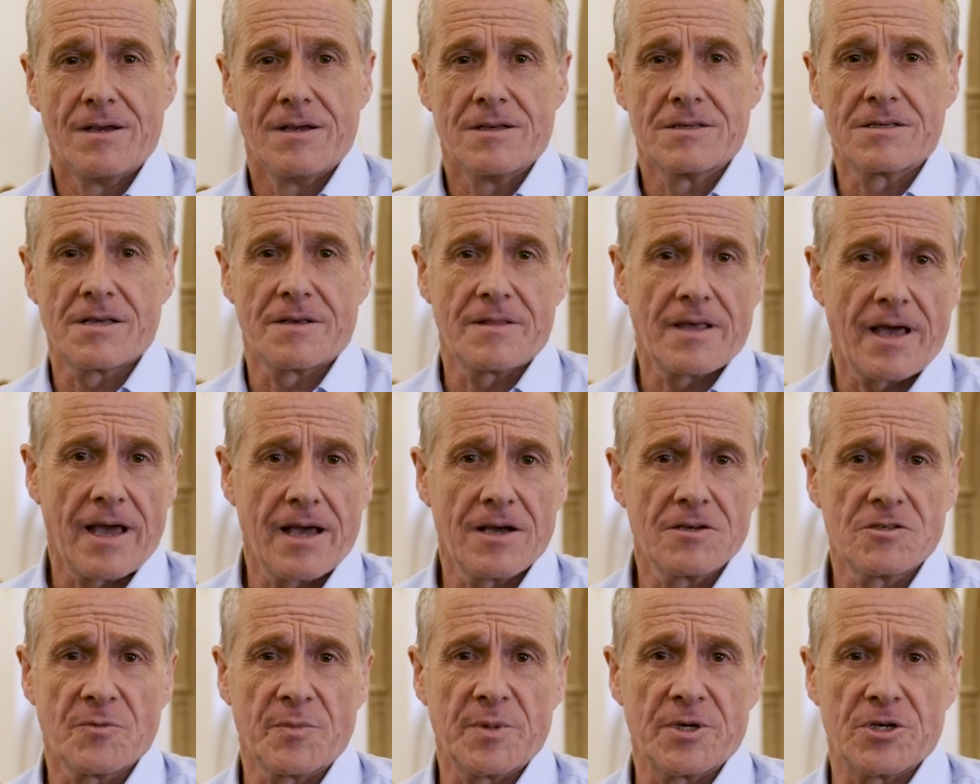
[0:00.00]
So the
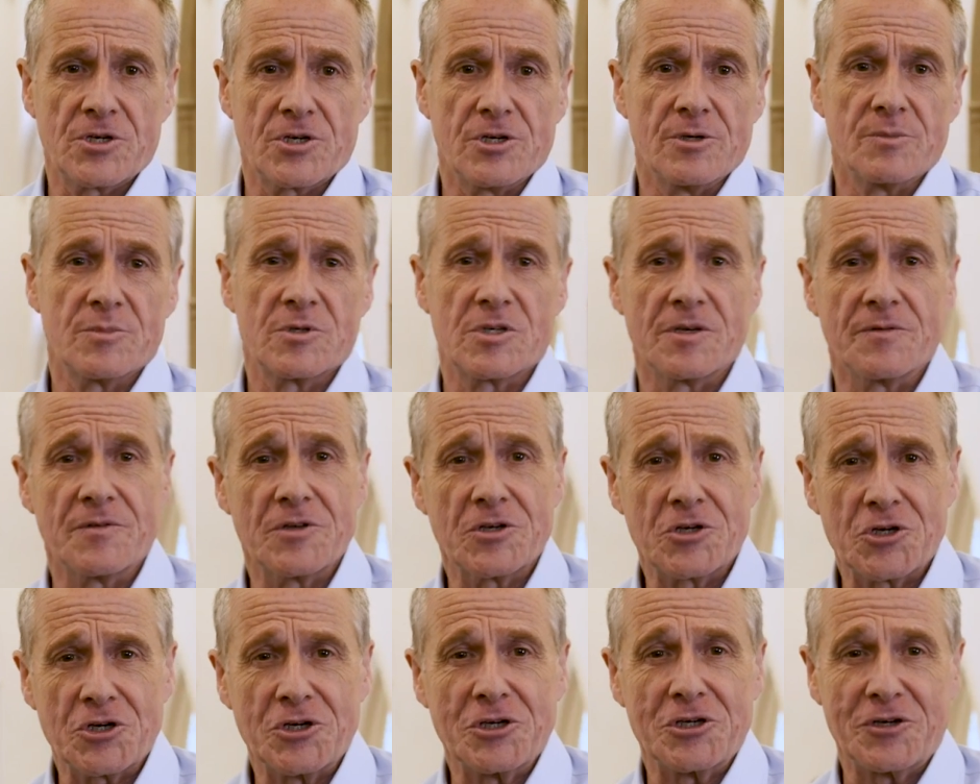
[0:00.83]
House of Bishops of the
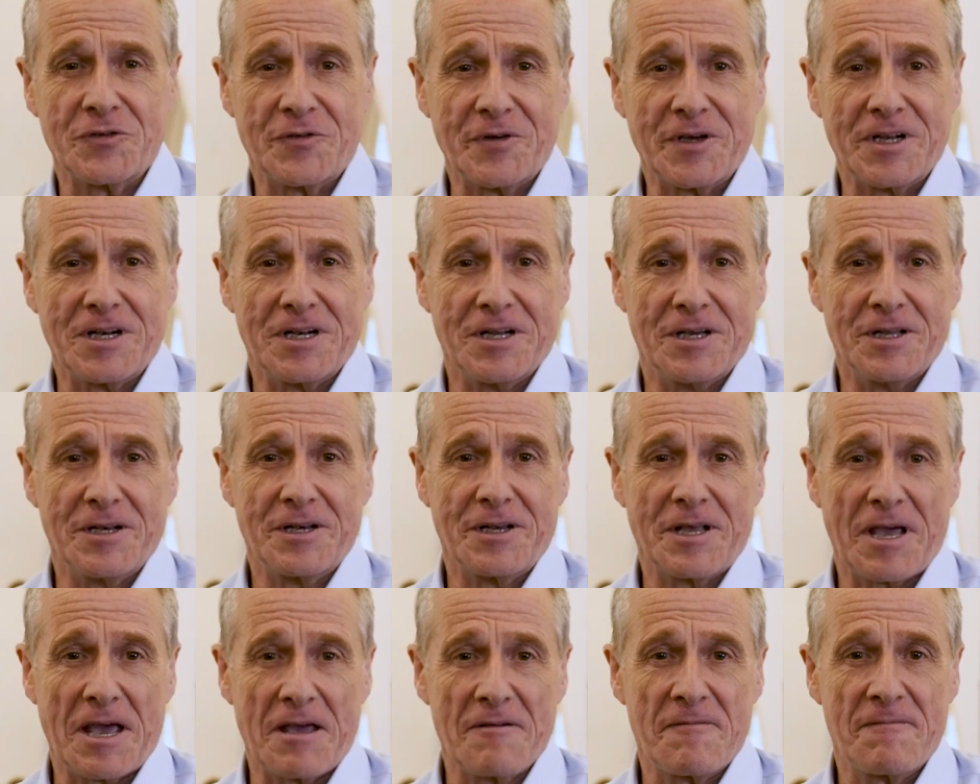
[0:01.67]
Church of England
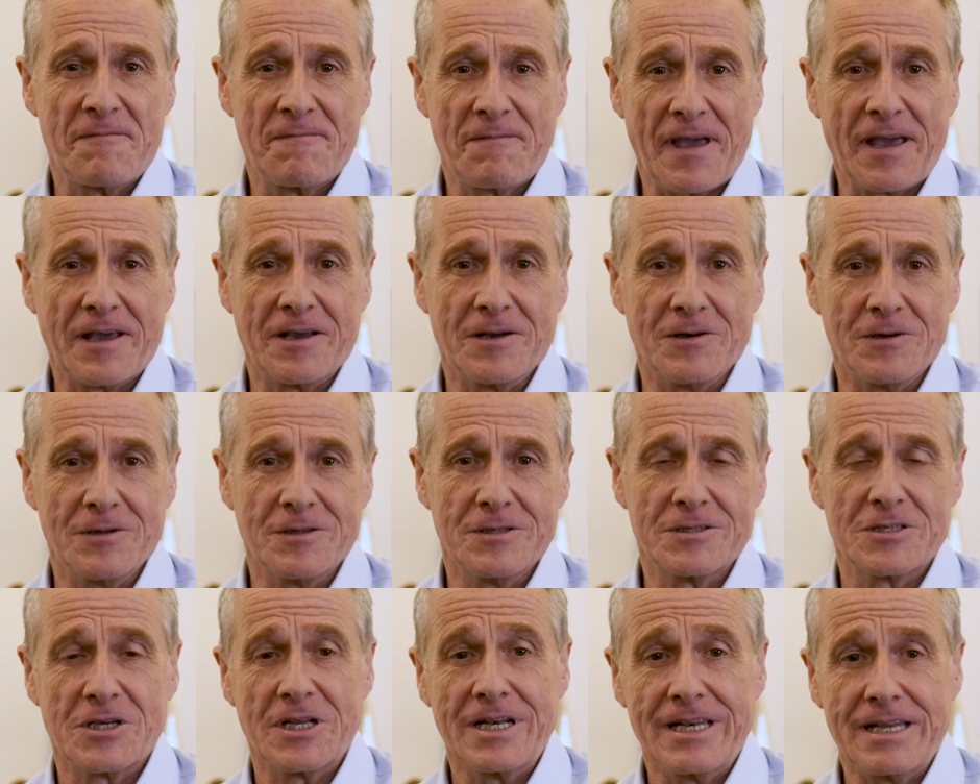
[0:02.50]
have
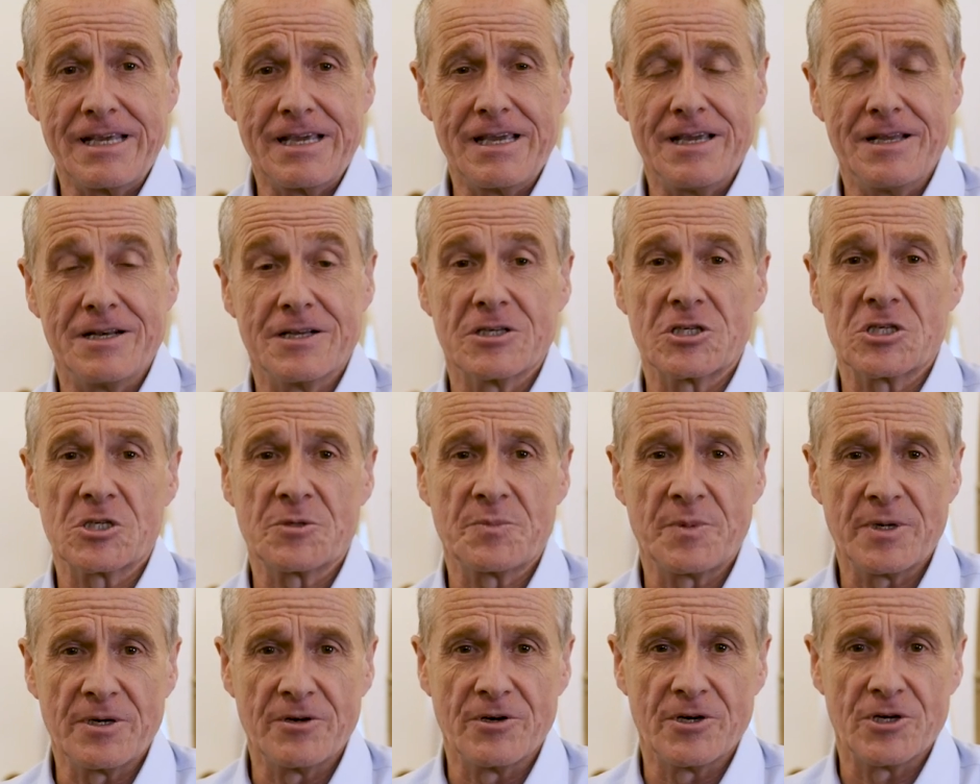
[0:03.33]
failed to lead
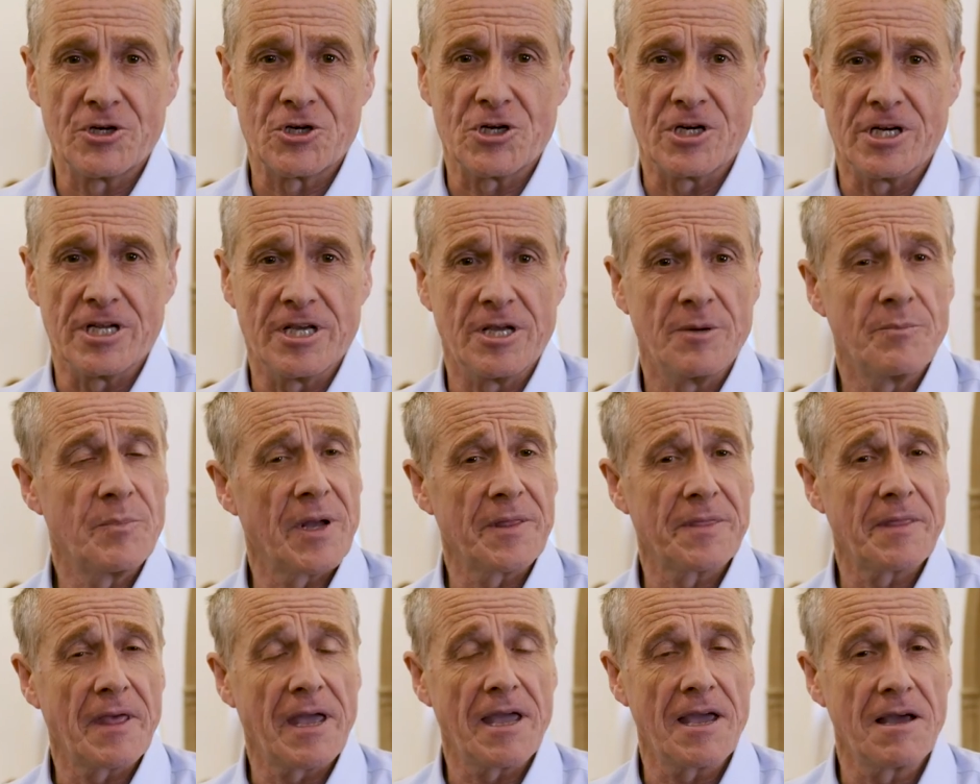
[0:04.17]
spiritually,
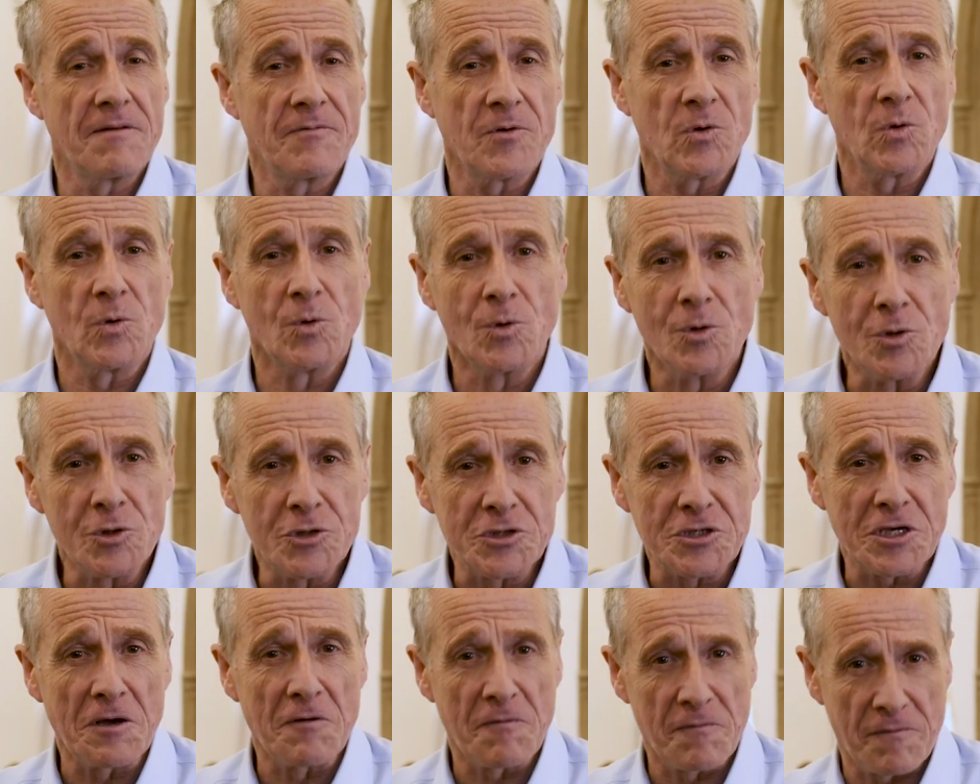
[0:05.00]
but they have
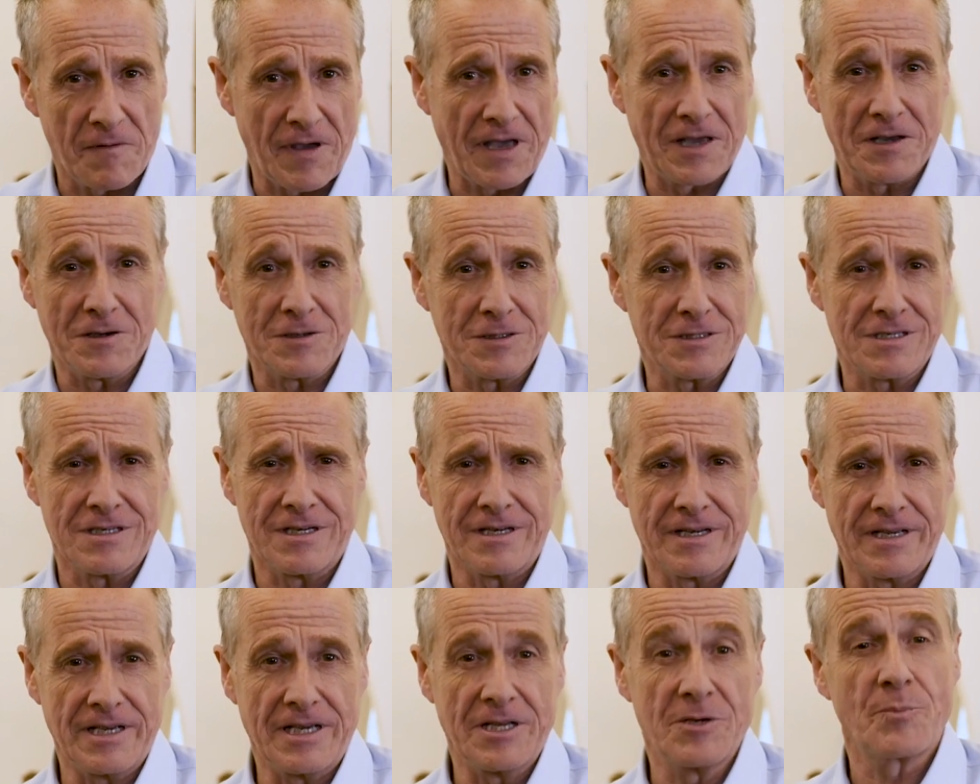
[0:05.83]
also failed to
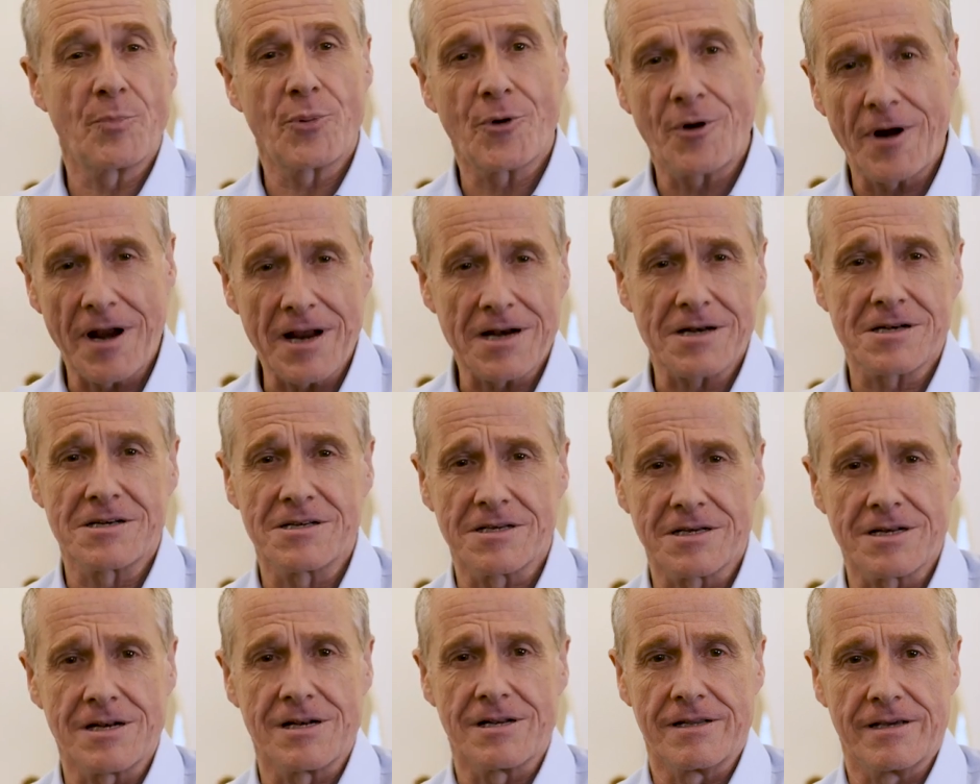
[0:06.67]
lead
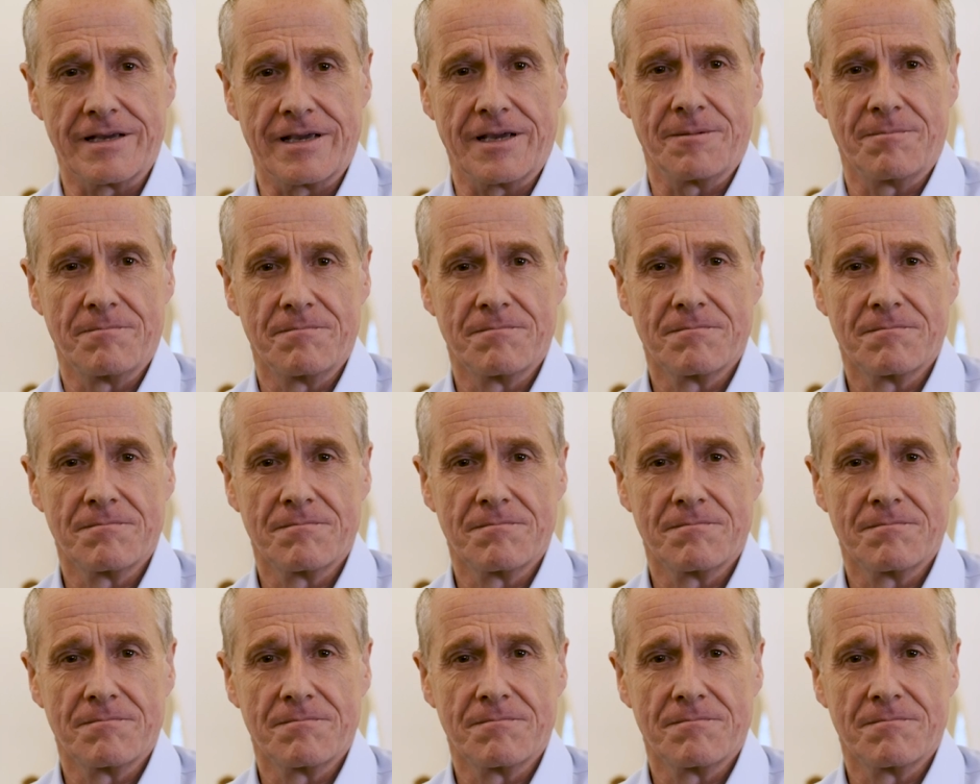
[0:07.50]
practically.